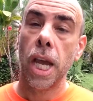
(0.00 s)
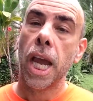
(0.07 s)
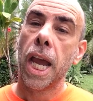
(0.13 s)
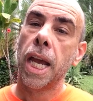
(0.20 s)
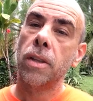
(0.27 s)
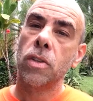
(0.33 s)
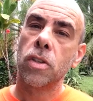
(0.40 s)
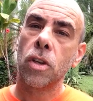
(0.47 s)

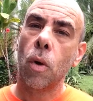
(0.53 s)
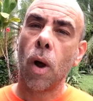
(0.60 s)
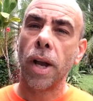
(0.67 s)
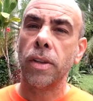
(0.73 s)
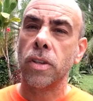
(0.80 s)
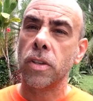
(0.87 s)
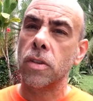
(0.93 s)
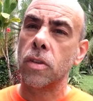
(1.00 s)
And so I
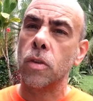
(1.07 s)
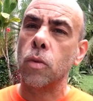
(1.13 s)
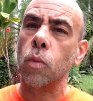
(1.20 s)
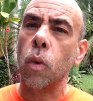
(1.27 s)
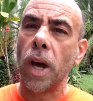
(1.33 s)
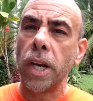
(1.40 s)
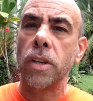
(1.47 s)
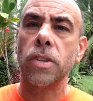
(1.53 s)

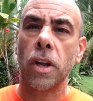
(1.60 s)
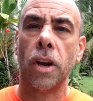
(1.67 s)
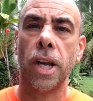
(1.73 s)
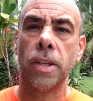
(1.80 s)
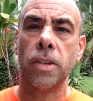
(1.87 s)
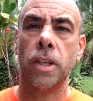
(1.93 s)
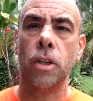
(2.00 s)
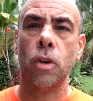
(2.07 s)
wanted to start
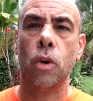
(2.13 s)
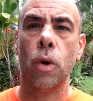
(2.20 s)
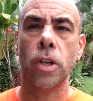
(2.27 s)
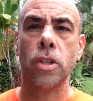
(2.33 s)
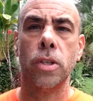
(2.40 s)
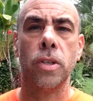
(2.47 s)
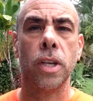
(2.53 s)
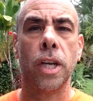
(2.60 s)
asking you
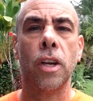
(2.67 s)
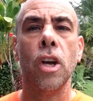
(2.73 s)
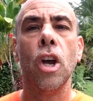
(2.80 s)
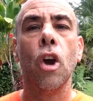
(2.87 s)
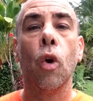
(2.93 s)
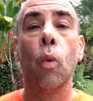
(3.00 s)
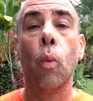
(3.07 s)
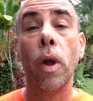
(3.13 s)
questions like,
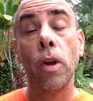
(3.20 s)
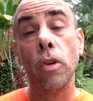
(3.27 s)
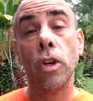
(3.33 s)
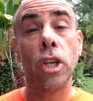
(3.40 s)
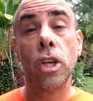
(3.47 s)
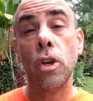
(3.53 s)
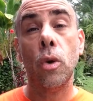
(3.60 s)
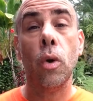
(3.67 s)
where do
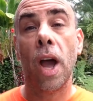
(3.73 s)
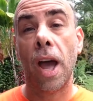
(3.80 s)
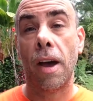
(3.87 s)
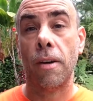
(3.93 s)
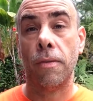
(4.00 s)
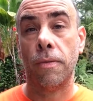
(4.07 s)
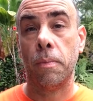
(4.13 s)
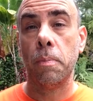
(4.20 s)
you
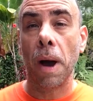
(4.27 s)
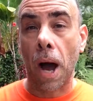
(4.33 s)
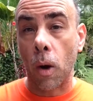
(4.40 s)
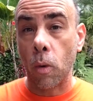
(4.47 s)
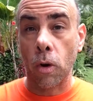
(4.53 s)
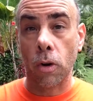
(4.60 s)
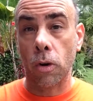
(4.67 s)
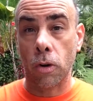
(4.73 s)
have
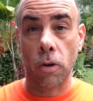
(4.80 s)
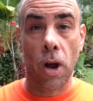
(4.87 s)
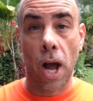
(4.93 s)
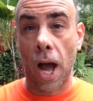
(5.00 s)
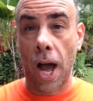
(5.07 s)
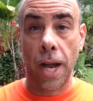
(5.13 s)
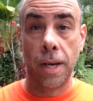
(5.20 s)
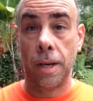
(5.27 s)
power
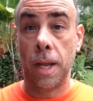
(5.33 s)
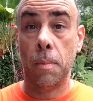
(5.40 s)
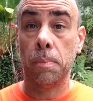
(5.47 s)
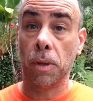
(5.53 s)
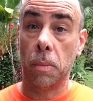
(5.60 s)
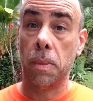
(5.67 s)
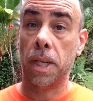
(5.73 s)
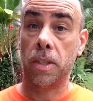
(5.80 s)

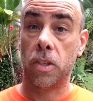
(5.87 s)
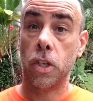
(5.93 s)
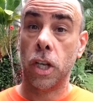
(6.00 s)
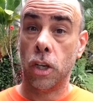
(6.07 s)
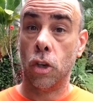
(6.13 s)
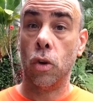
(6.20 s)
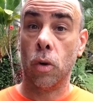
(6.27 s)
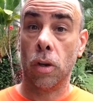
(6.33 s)
implements
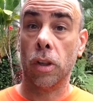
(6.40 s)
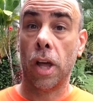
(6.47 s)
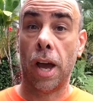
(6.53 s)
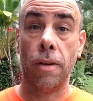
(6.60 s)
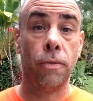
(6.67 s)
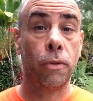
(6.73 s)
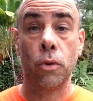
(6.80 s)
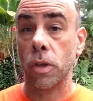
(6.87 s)
in your
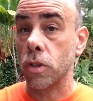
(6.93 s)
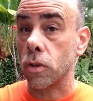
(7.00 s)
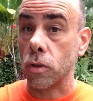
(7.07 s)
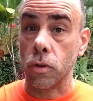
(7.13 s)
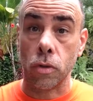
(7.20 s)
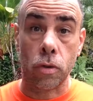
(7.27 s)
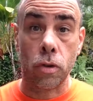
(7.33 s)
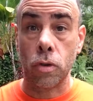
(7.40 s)
life?
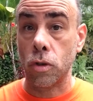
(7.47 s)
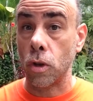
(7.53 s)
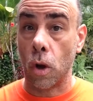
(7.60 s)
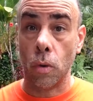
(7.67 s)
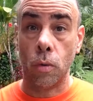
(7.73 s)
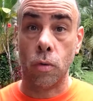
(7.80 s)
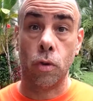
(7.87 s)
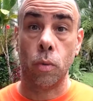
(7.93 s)
Crystals,
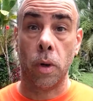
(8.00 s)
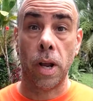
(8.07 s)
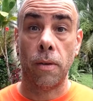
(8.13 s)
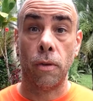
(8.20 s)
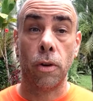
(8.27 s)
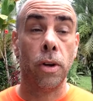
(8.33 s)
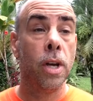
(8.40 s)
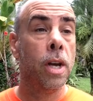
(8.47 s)
stones,
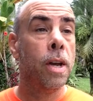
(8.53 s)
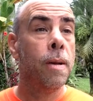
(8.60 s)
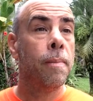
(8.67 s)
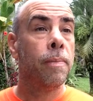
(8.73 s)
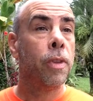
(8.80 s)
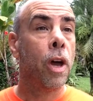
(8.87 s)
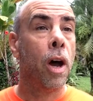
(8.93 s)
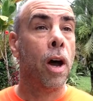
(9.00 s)
whatever.
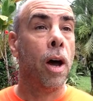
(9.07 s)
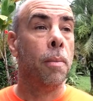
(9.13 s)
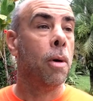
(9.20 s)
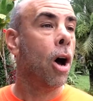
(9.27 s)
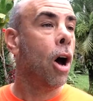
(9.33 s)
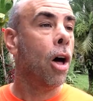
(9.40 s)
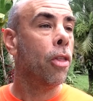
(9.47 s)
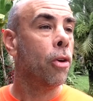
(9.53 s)

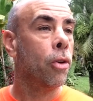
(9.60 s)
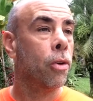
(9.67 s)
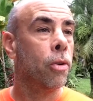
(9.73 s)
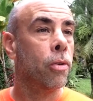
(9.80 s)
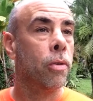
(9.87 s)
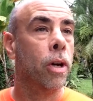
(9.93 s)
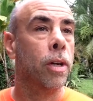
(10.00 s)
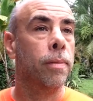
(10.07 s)

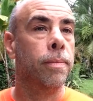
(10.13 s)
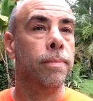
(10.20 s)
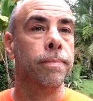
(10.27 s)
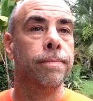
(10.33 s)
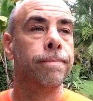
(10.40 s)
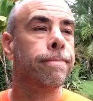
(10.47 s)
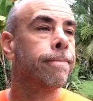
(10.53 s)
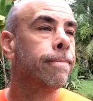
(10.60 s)
Other
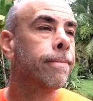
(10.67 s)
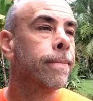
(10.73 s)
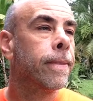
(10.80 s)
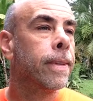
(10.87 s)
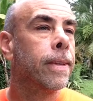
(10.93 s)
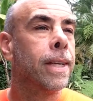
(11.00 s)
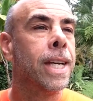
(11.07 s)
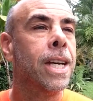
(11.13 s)

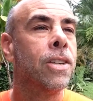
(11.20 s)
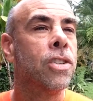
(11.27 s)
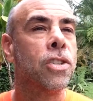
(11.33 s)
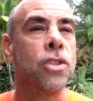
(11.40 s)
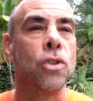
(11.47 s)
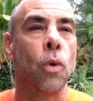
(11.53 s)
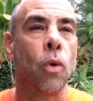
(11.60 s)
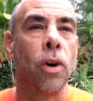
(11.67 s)

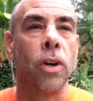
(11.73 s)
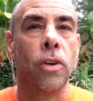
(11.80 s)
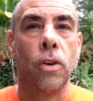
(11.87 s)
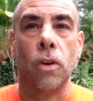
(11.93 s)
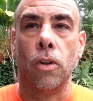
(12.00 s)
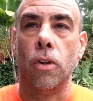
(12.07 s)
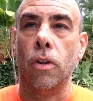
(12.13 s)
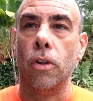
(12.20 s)

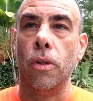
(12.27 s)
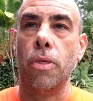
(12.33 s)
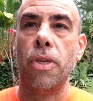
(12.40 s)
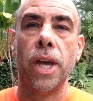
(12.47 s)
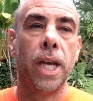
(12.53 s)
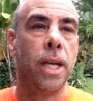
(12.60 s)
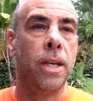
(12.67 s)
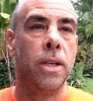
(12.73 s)
historical
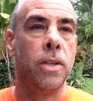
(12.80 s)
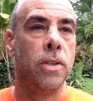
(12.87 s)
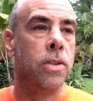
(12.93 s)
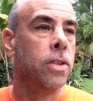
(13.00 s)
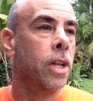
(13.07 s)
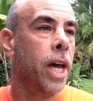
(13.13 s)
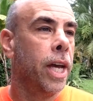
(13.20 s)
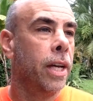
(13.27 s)

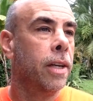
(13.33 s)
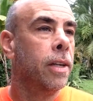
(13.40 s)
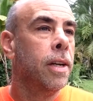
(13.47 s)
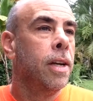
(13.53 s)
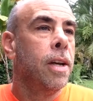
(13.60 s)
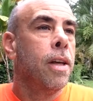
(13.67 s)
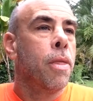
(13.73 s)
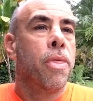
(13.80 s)
things, like
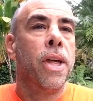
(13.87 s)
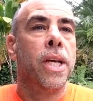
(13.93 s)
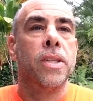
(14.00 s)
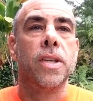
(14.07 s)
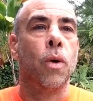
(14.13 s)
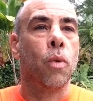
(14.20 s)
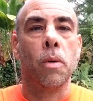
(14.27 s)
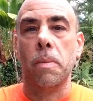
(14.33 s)
things
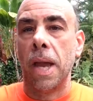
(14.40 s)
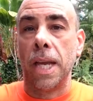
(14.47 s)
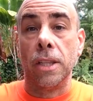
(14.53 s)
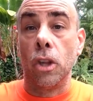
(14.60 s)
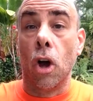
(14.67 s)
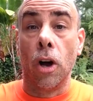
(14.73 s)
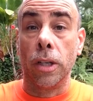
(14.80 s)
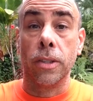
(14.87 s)
that were made
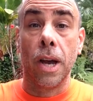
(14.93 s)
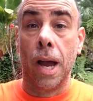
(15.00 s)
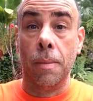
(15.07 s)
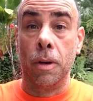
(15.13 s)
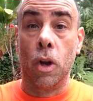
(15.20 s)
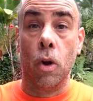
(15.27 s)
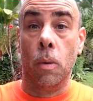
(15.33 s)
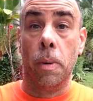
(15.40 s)
long time
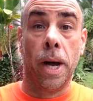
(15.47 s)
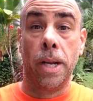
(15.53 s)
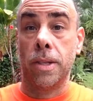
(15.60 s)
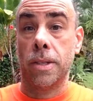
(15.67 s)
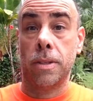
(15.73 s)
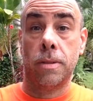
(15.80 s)
ago by,